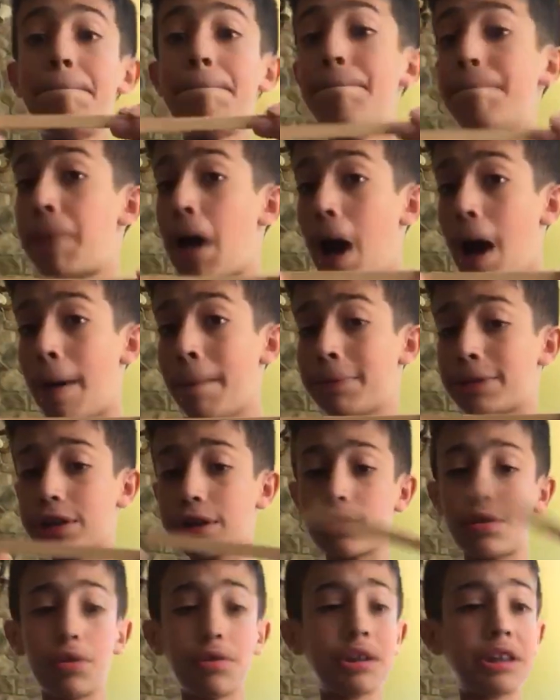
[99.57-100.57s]

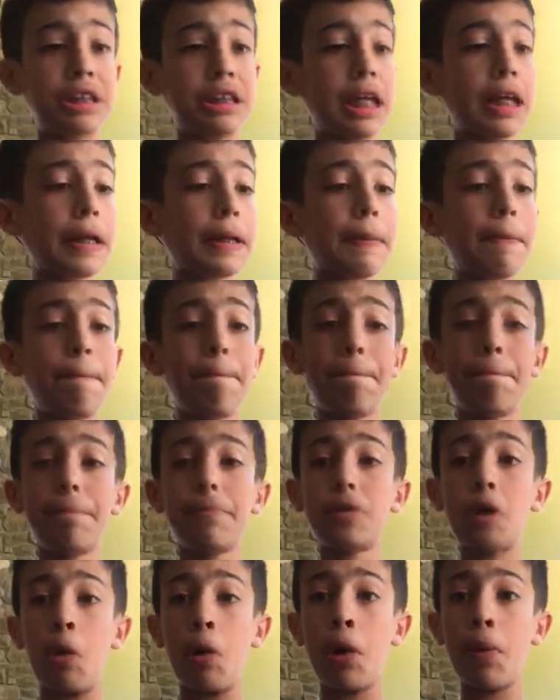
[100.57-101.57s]
popsicle stick.
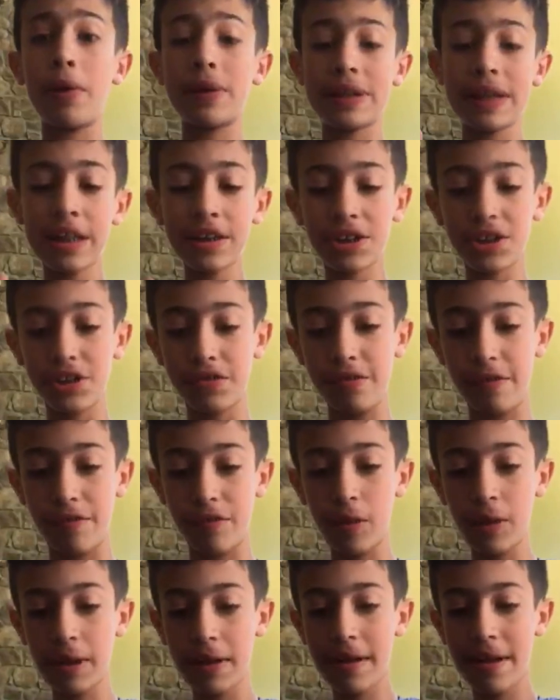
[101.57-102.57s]
Don't know what that's useful
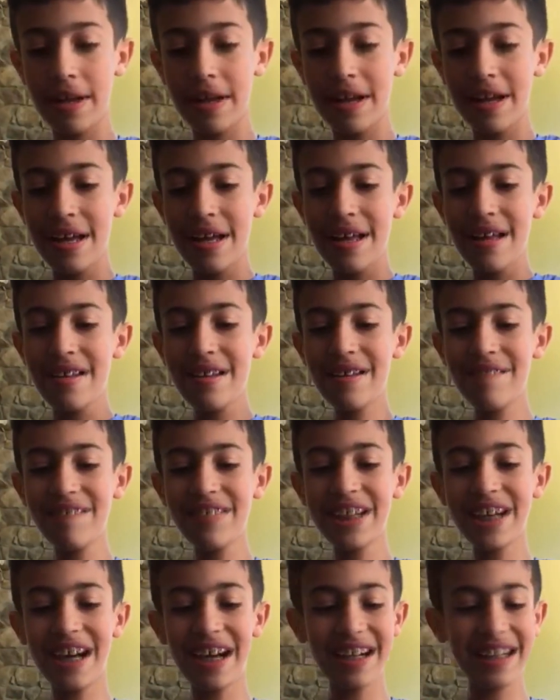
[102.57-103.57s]
for. Then we
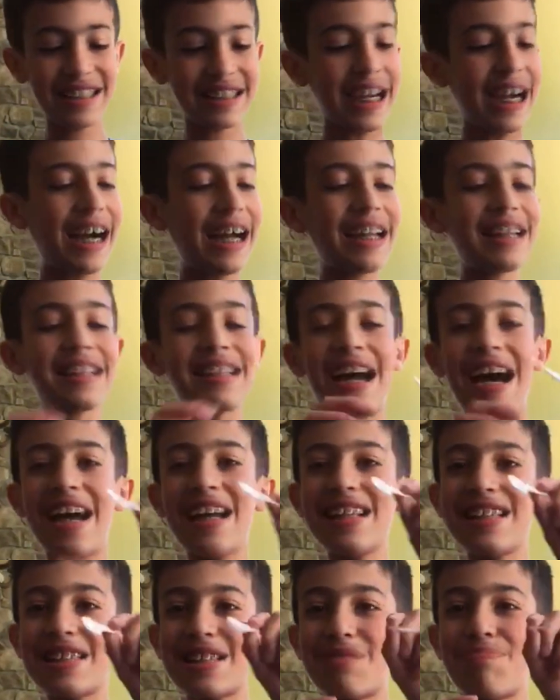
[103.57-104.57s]
got a ton
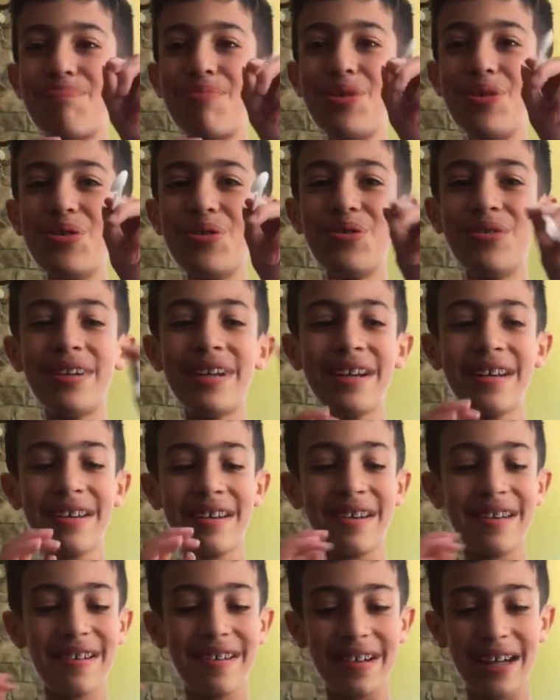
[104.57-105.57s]
of spoon.
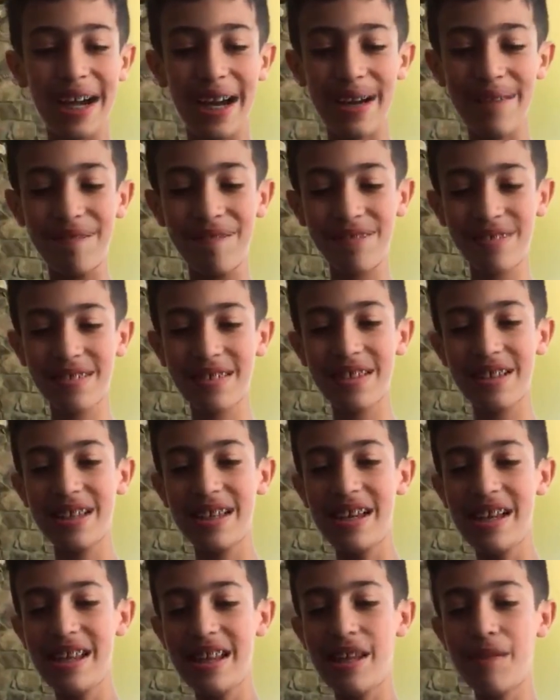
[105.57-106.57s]
Okay.
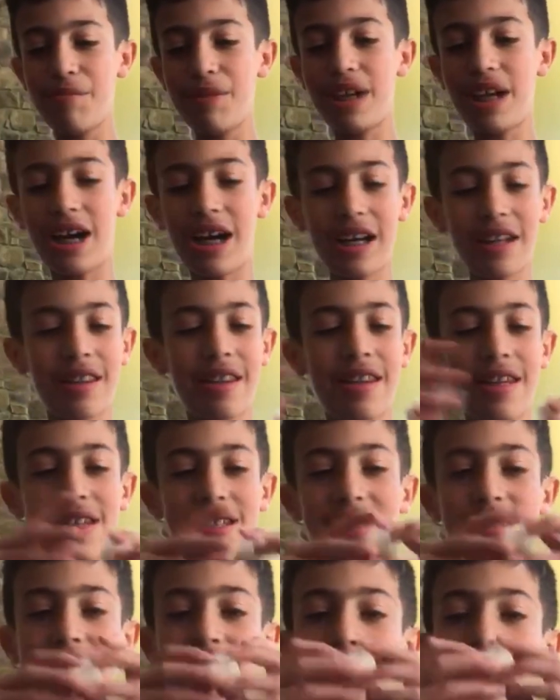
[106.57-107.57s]
Then we got
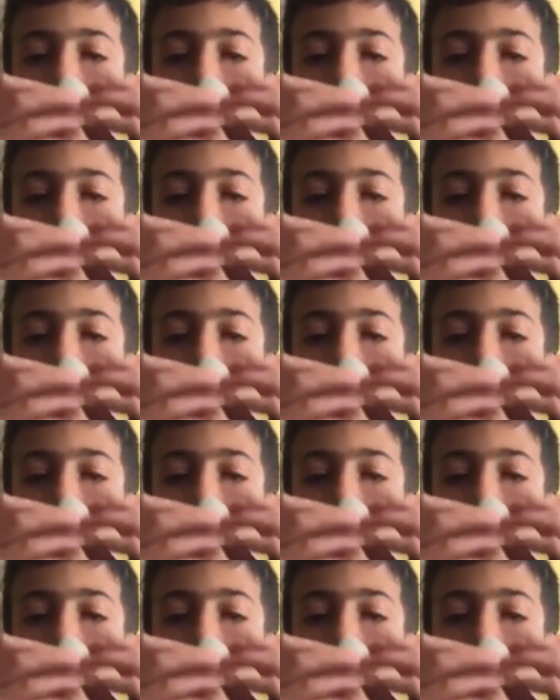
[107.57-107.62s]
this